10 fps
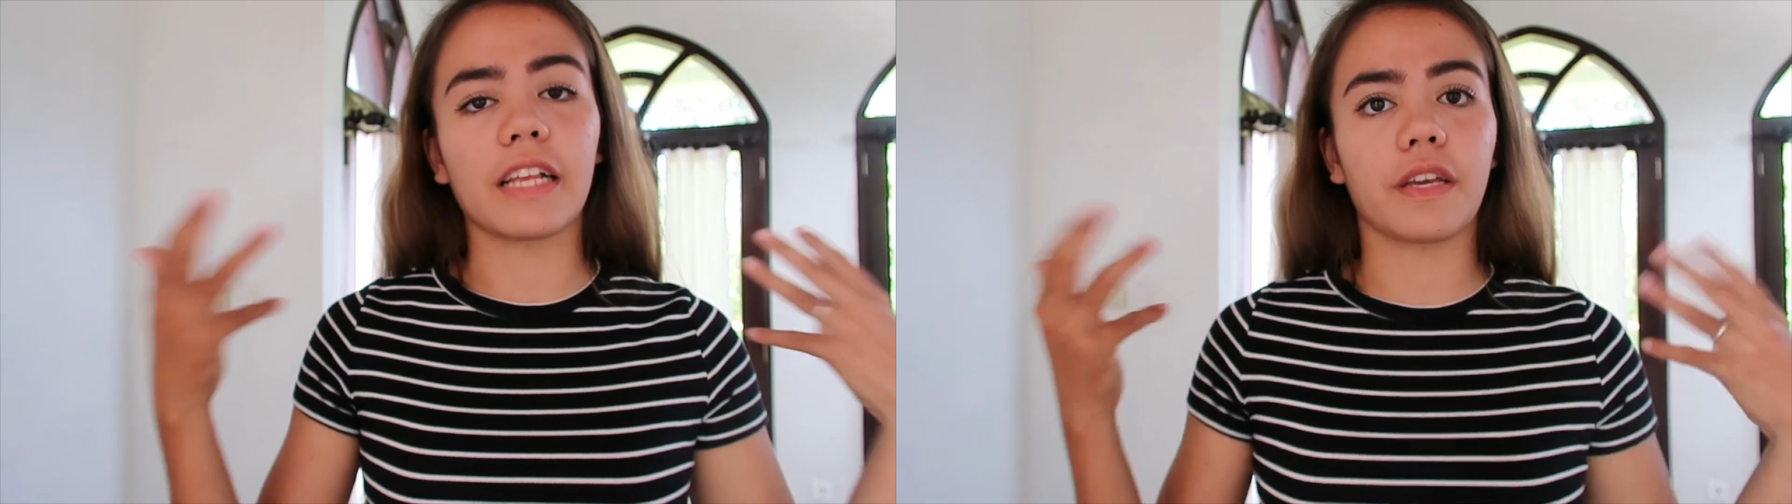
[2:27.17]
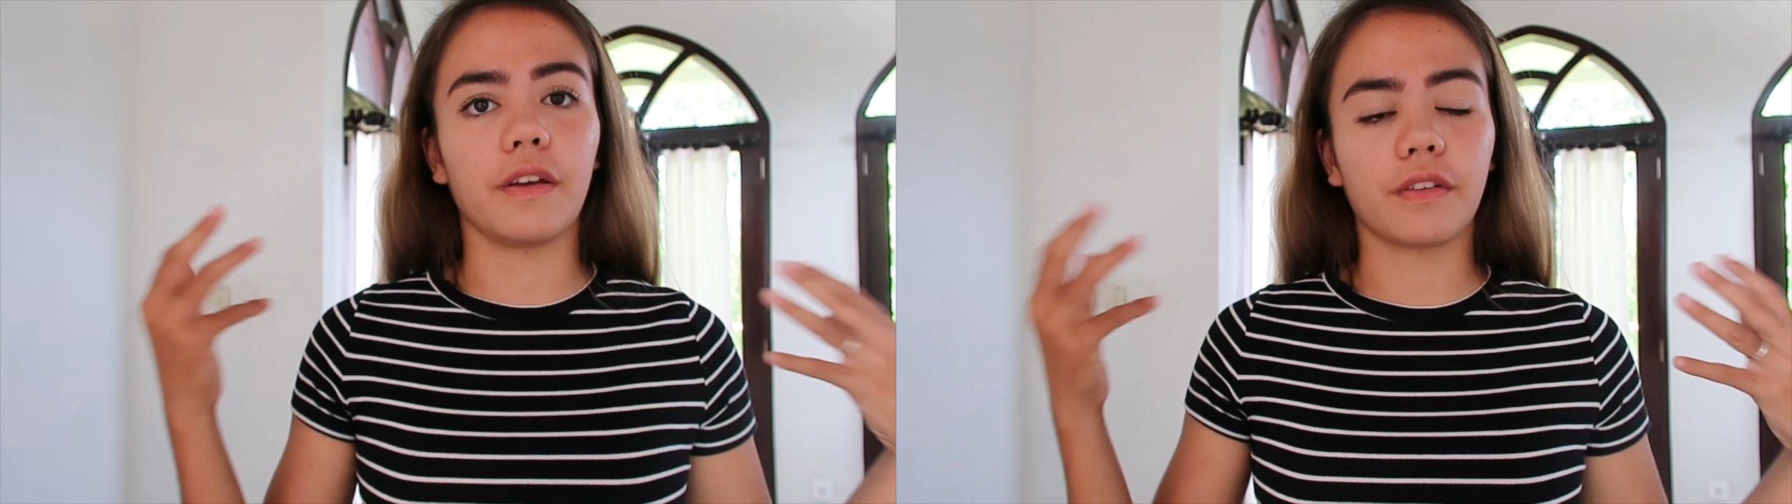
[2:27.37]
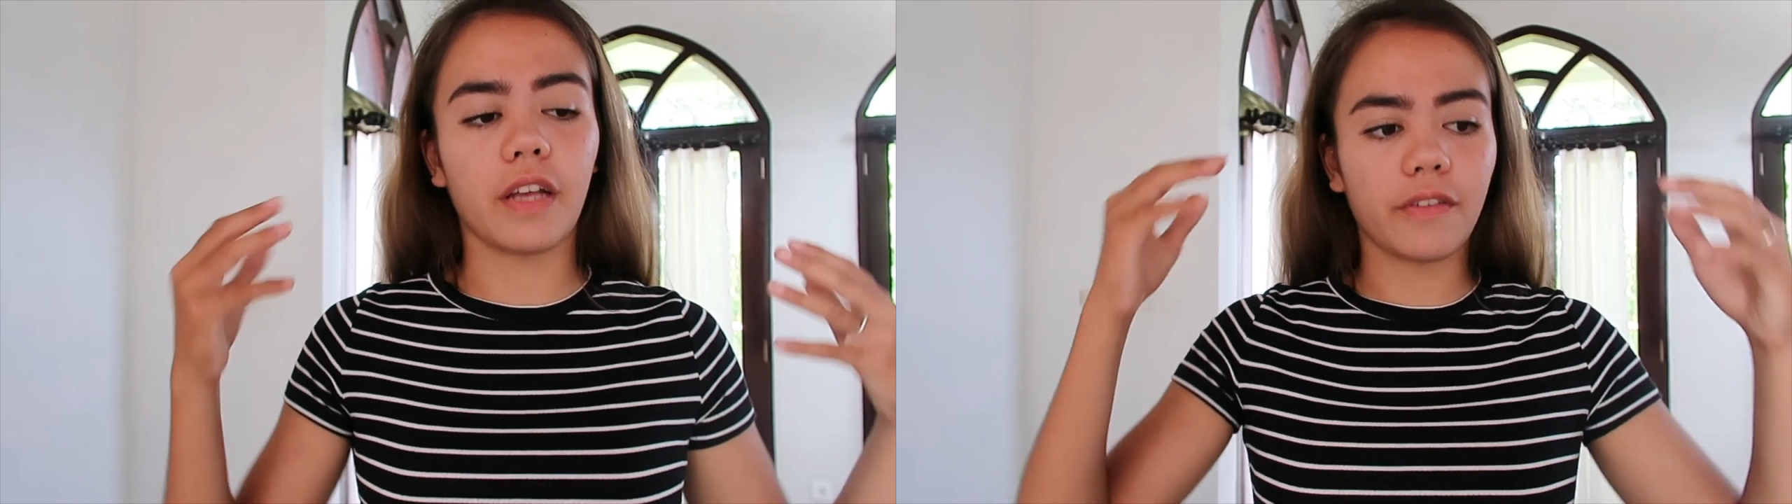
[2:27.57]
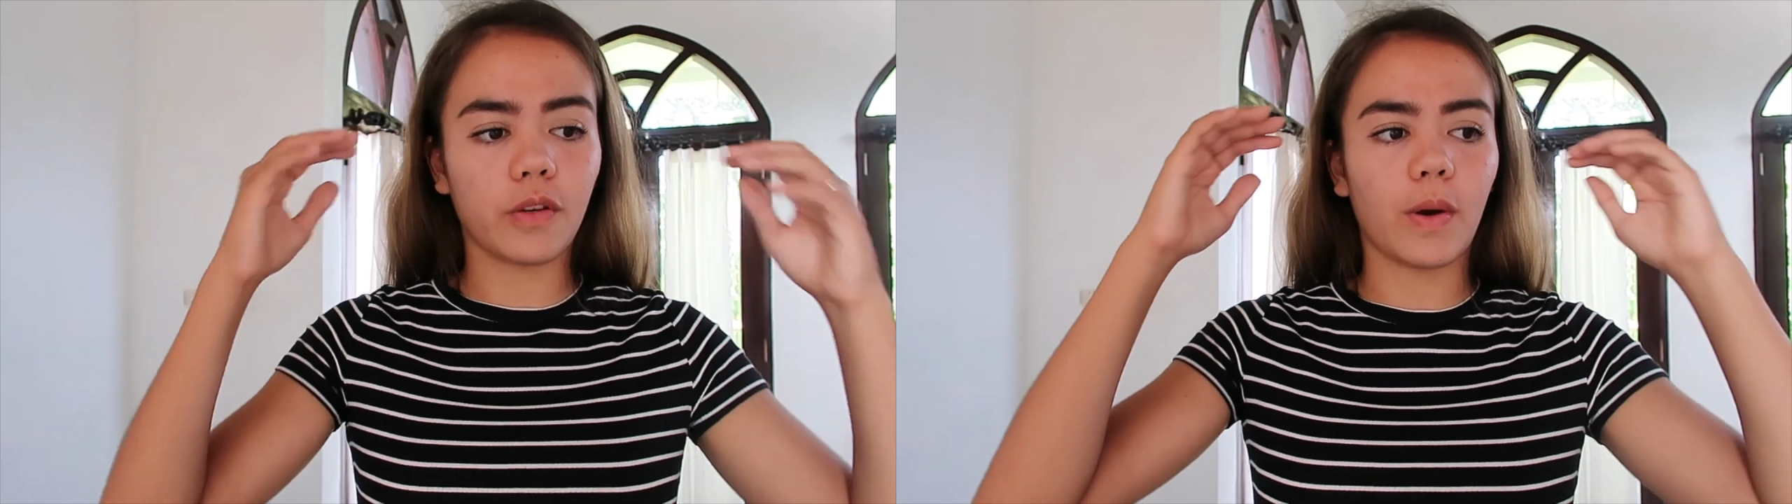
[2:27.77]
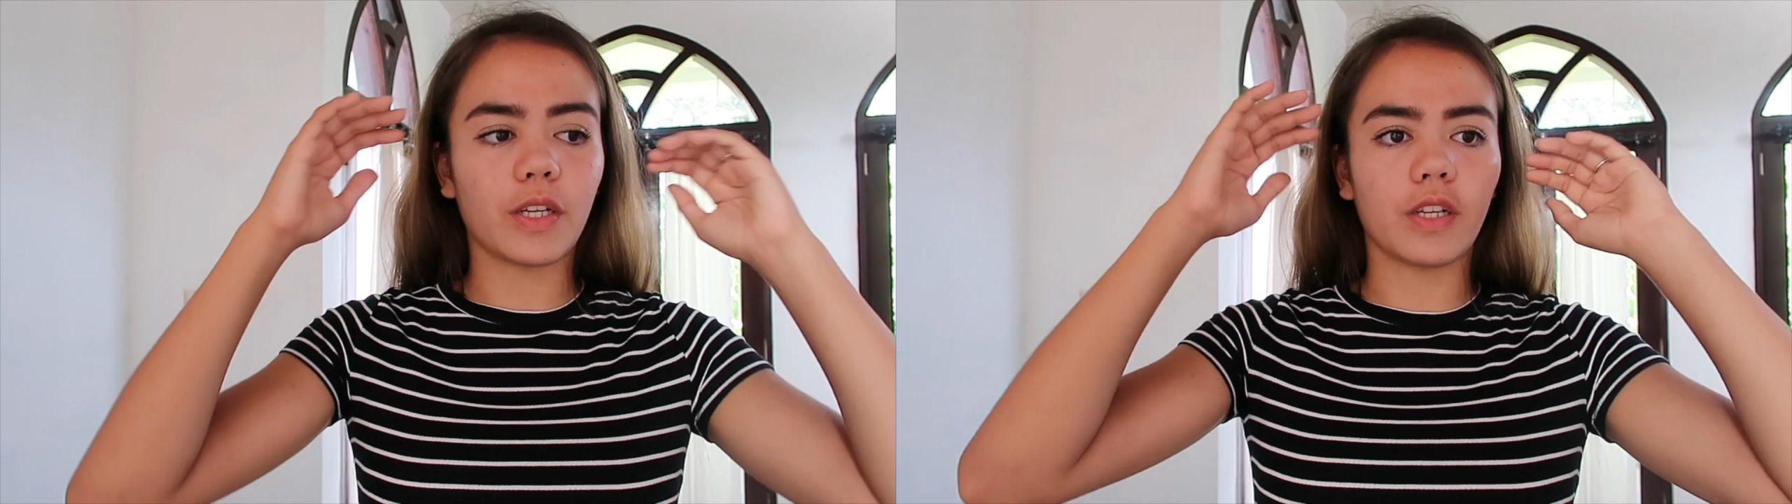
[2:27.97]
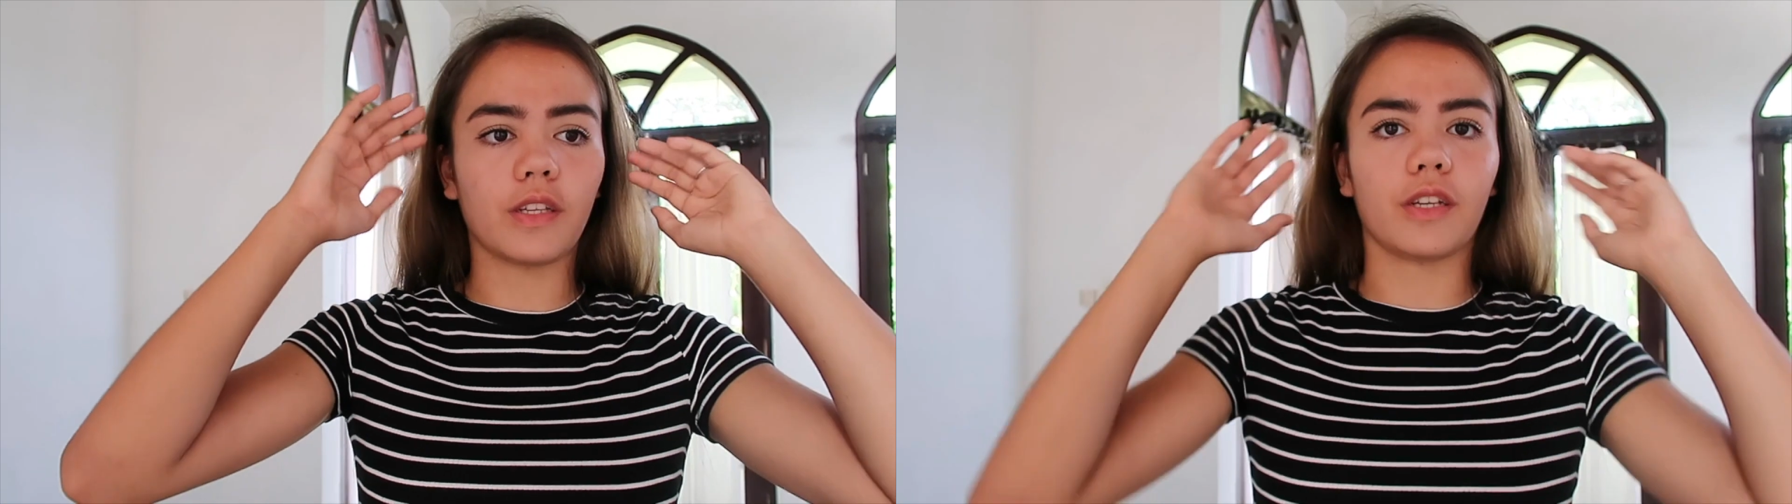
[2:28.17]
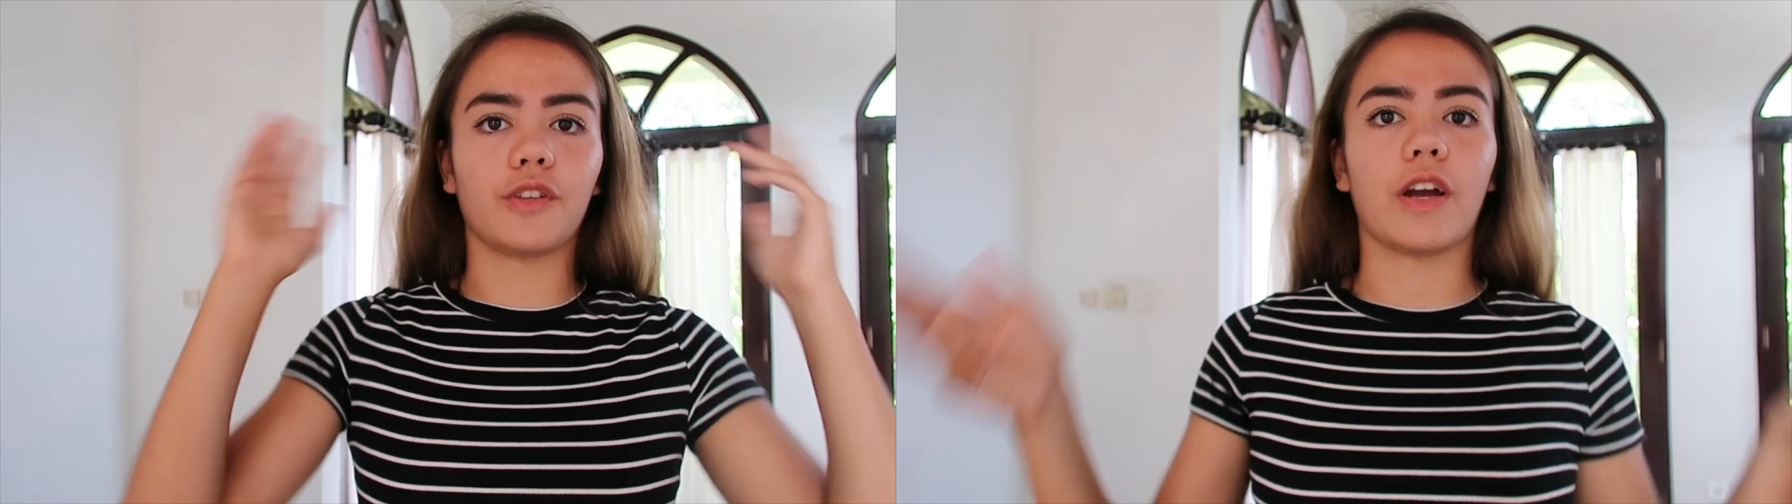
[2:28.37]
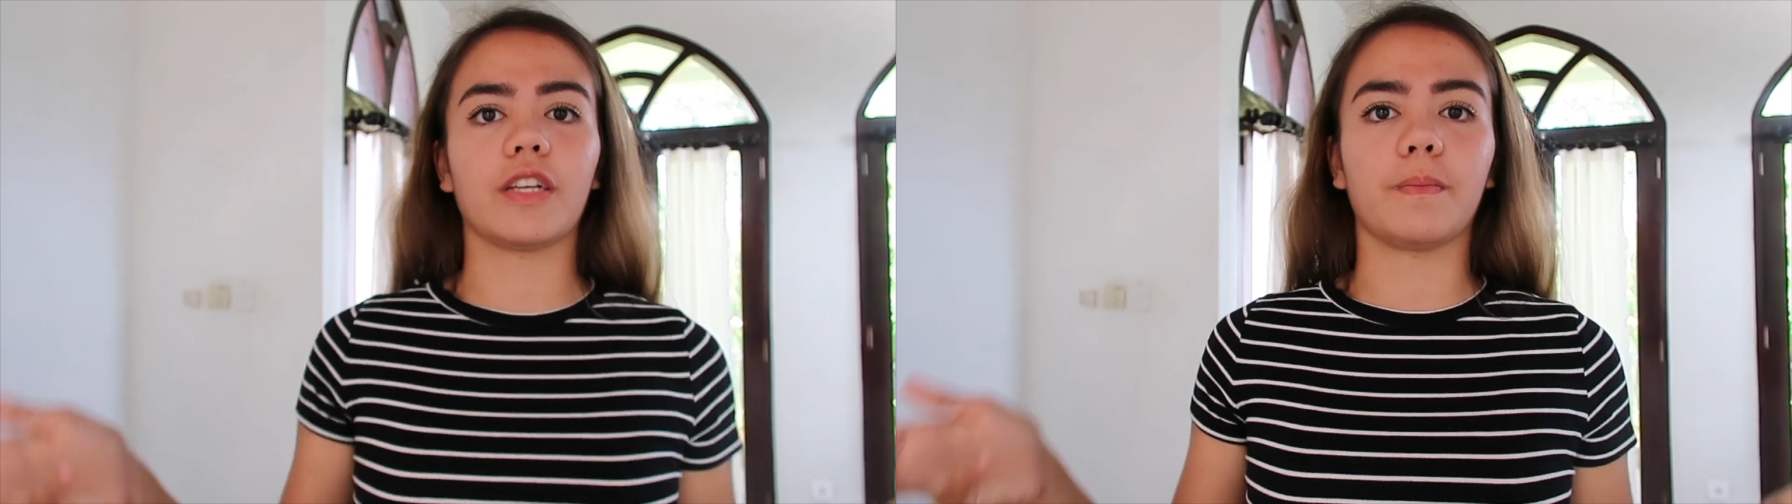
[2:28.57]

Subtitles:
asking yourself questions and trying